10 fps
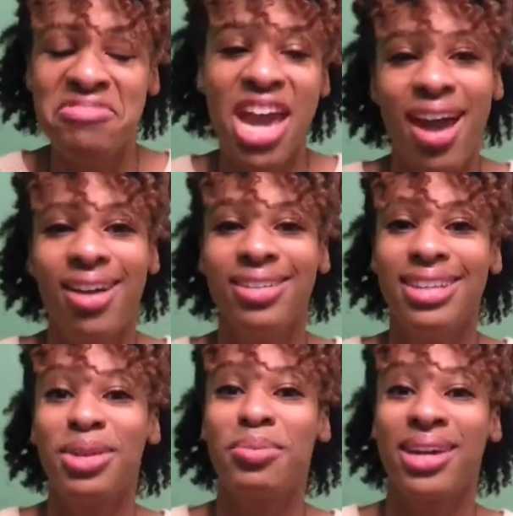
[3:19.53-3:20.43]
Yeah, a
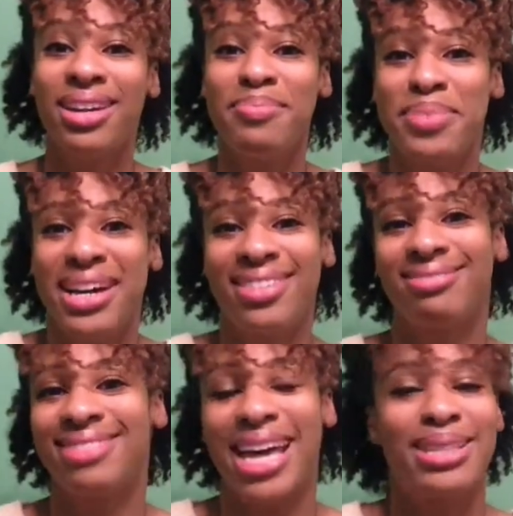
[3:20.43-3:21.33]
little bit,
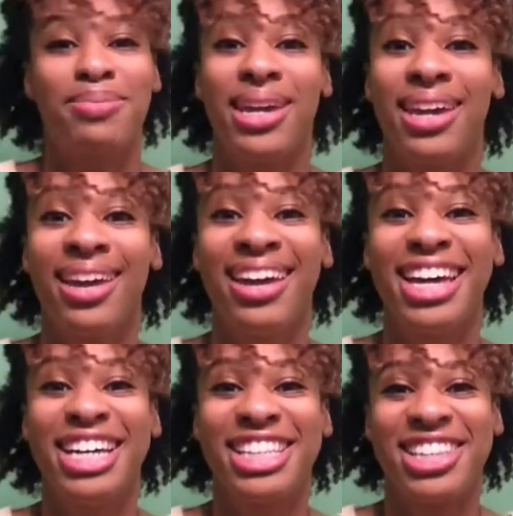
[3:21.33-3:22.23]
but that's me.
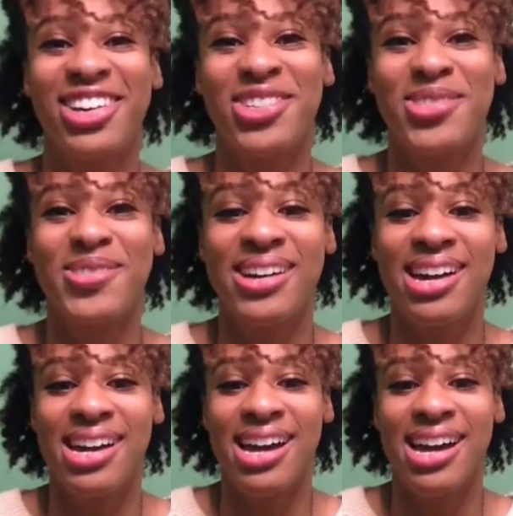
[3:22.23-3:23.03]
So